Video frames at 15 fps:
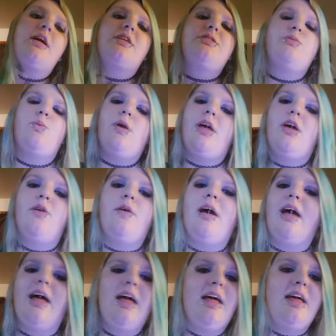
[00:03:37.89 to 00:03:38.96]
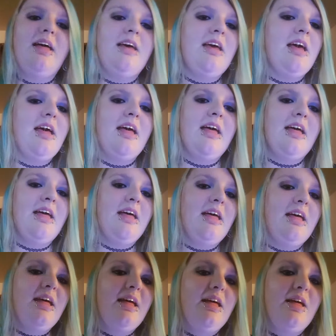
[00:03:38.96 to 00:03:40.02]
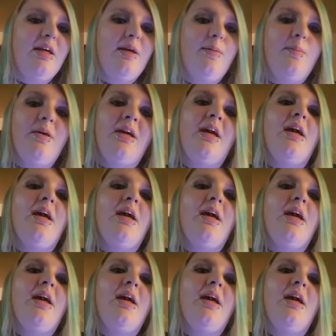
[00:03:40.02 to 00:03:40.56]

Cause where I am